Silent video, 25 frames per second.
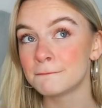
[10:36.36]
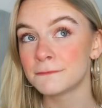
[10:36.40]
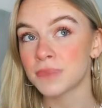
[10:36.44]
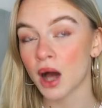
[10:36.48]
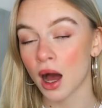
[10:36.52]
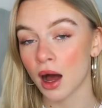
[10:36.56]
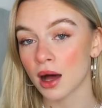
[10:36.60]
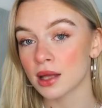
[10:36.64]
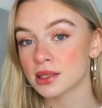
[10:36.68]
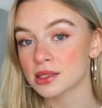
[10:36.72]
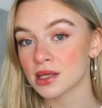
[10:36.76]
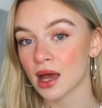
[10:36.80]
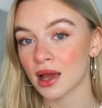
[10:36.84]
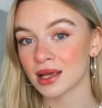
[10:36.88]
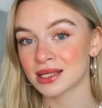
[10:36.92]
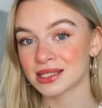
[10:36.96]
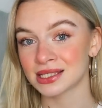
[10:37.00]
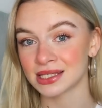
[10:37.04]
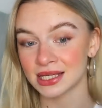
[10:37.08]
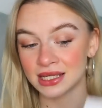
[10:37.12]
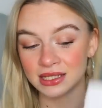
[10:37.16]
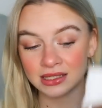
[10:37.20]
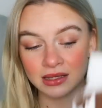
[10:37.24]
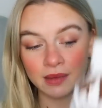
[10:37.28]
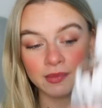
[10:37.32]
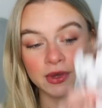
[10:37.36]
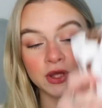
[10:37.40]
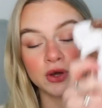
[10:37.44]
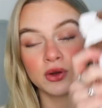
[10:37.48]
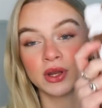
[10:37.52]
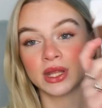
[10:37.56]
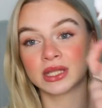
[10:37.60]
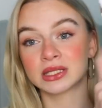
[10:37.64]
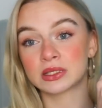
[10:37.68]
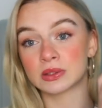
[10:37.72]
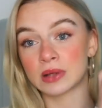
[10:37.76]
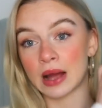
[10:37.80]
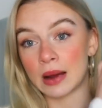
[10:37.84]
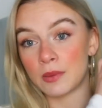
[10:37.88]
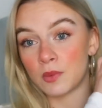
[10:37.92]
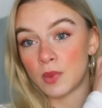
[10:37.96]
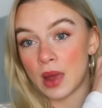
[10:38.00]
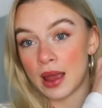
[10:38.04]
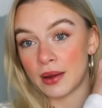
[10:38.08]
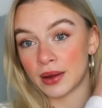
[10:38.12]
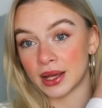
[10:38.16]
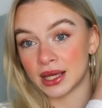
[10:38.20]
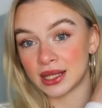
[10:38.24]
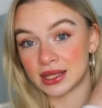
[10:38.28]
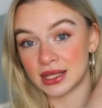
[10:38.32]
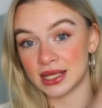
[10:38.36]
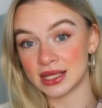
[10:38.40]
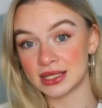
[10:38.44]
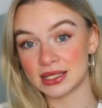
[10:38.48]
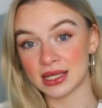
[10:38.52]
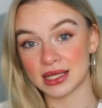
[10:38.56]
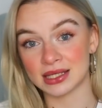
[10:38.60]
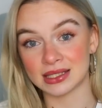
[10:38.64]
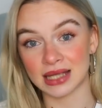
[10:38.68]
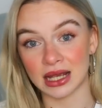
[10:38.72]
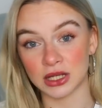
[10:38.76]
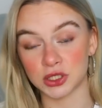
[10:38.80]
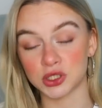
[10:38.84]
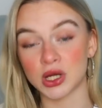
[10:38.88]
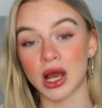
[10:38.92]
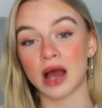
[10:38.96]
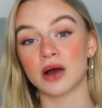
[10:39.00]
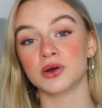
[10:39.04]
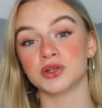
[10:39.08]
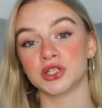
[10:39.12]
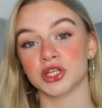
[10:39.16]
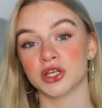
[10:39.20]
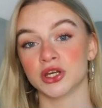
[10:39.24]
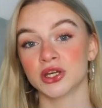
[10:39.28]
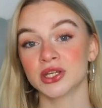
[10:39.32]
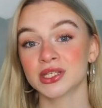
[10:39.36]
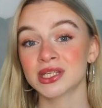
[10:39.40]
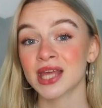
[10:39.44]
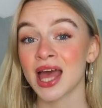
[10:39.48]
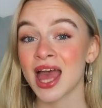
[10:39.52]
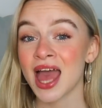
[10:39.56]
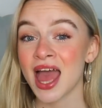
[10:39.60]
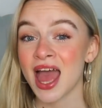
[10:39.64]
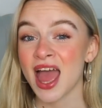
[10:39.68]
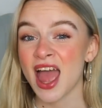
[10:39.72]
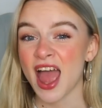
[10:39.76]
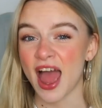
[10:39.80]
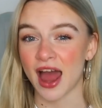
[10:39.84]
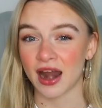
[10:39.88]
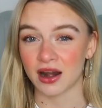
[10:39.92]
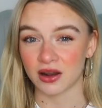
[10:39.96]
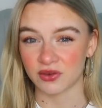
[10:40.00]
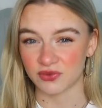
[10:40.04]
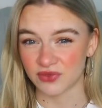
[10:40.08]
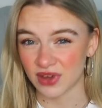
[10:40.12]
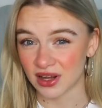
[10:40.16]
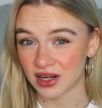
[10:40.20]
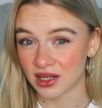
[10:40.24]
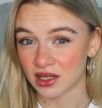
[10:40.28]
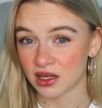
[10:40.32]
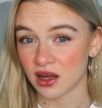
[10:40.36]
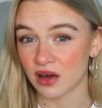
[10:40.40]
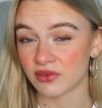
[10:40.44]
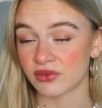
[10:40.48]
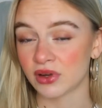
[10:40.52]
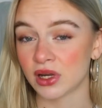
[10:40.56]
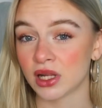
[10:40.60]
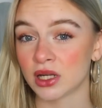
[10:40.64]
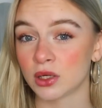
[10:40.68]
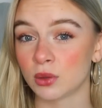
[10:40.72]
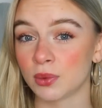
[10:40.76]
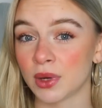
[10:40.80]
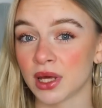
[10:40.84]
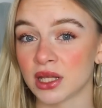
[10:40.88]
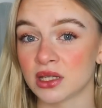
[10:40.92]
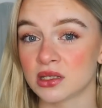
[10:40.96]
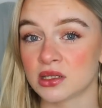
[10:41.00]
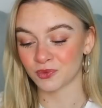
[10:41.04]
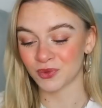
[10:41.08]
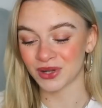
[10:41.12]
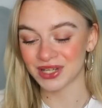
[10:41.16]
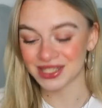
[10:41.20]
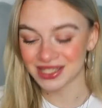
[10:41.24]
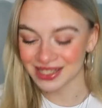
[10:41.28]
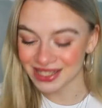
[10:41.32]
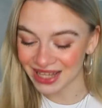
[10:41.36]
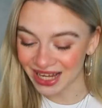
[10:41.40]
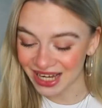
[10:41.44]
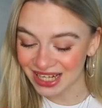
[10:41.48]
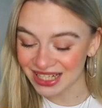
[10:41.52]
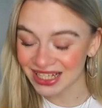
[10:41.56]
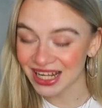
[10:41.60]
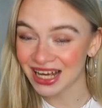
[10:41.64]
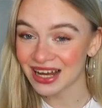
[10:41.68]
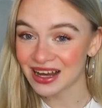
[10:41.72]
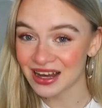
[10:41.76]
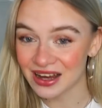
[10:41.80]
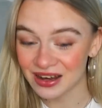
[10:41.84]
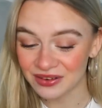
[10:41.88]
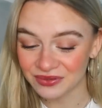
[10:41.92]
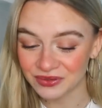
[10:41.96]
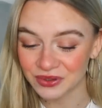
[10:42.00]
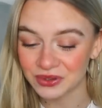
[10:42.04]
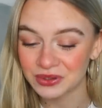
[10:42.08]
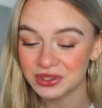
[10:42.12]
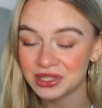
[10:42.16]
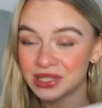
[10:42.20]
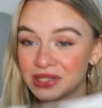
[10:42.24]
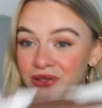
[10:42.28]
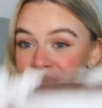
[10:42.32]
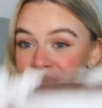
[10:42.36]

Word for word: but I've seen somebody on Instagram wearing these exact trousers and I fell in love a little bit. Once again, I have worn these